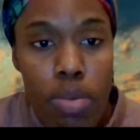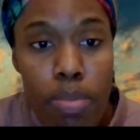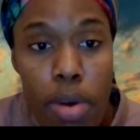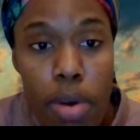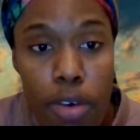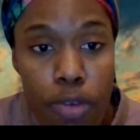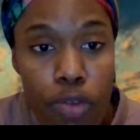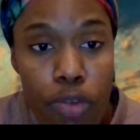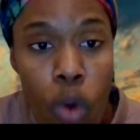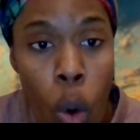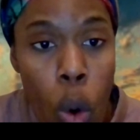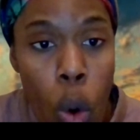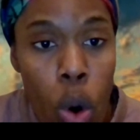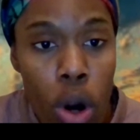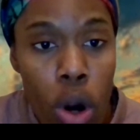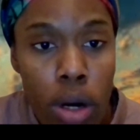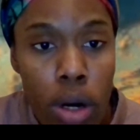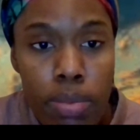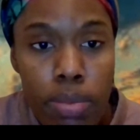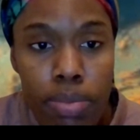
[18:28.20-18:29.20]
Number
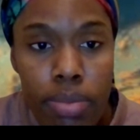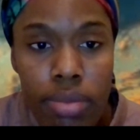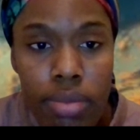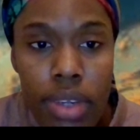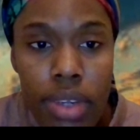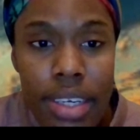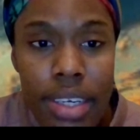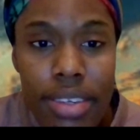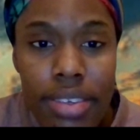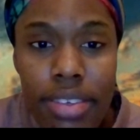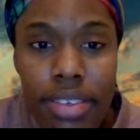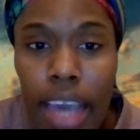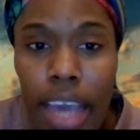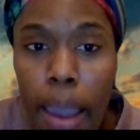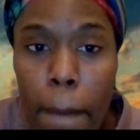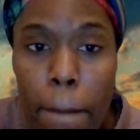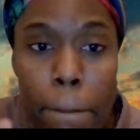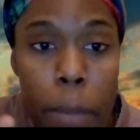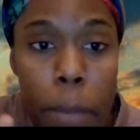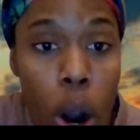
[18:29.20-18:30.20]
four,
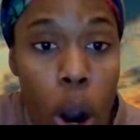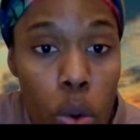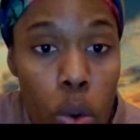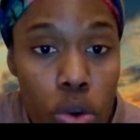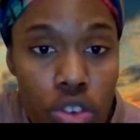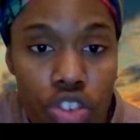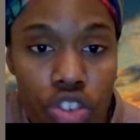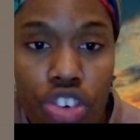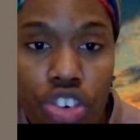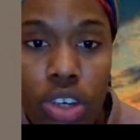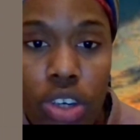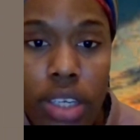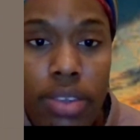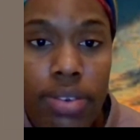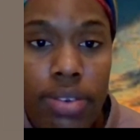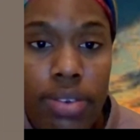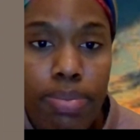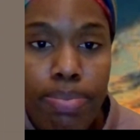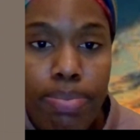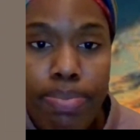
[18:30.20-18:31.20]
set
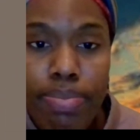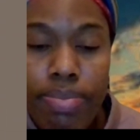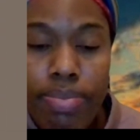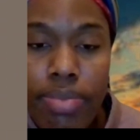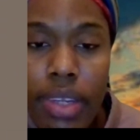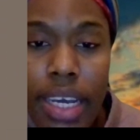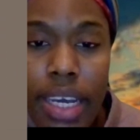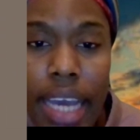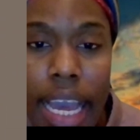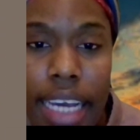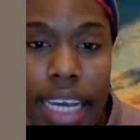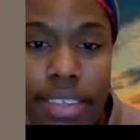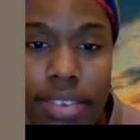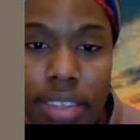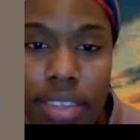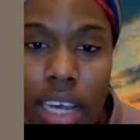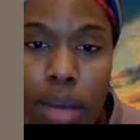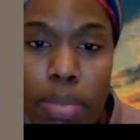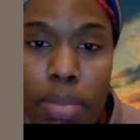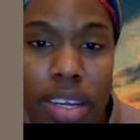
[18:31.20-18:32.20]
boundaries.
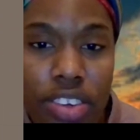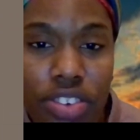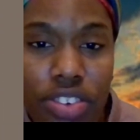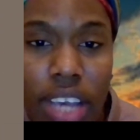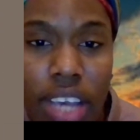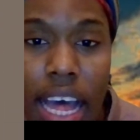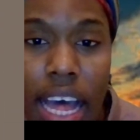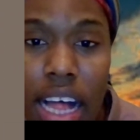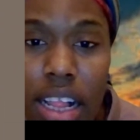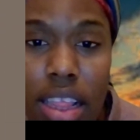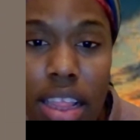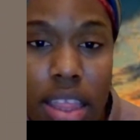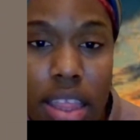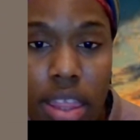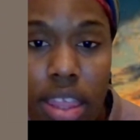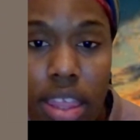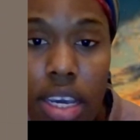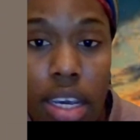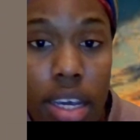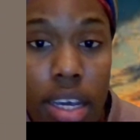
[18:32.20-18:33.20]
Establish
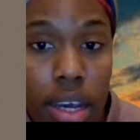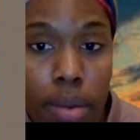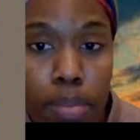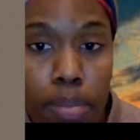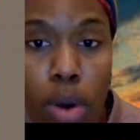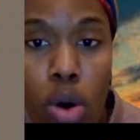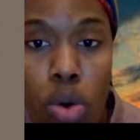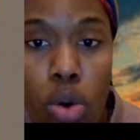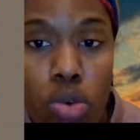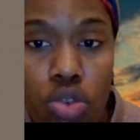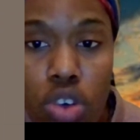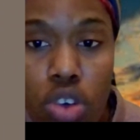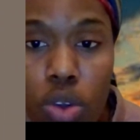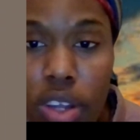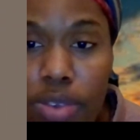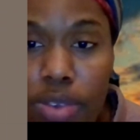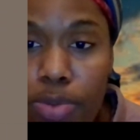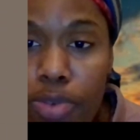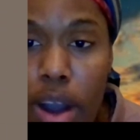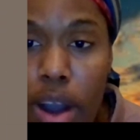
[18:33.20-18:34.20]
healthy
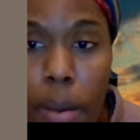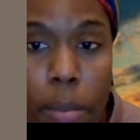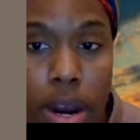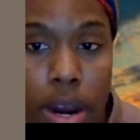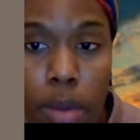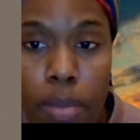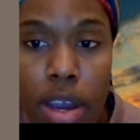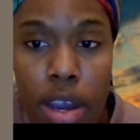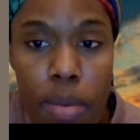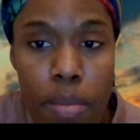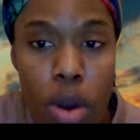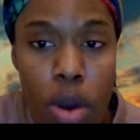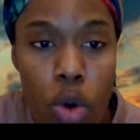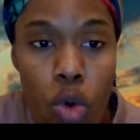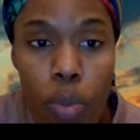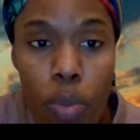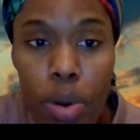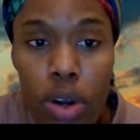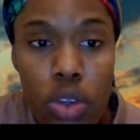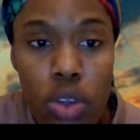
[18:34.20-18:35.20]
boundaries with family member
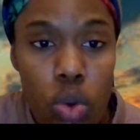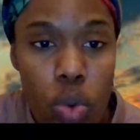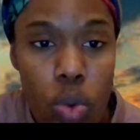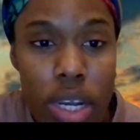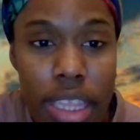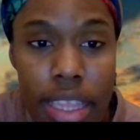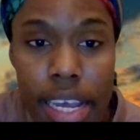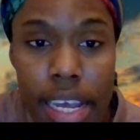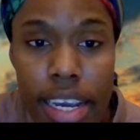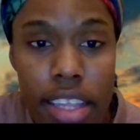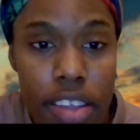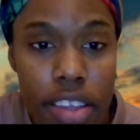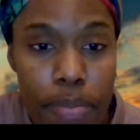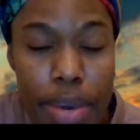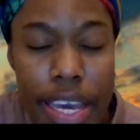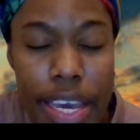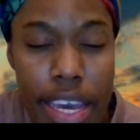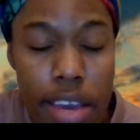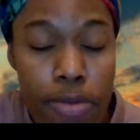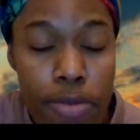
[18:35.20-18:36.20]
who perpetuate
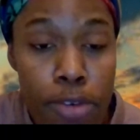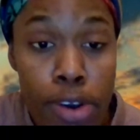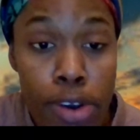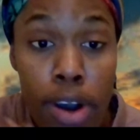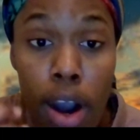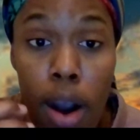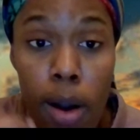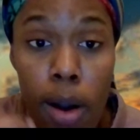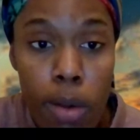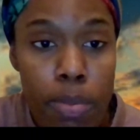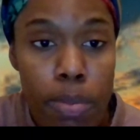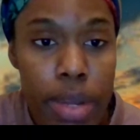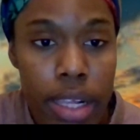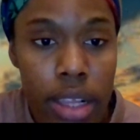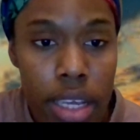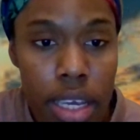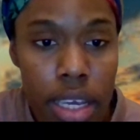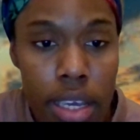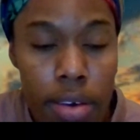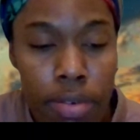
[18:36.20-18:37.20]
negative behavior or
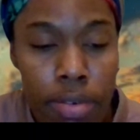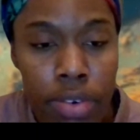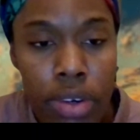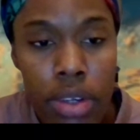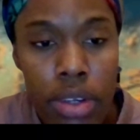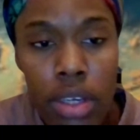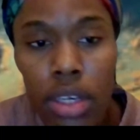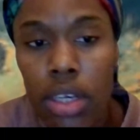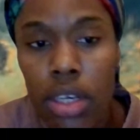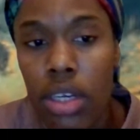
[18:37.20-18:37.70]
belief.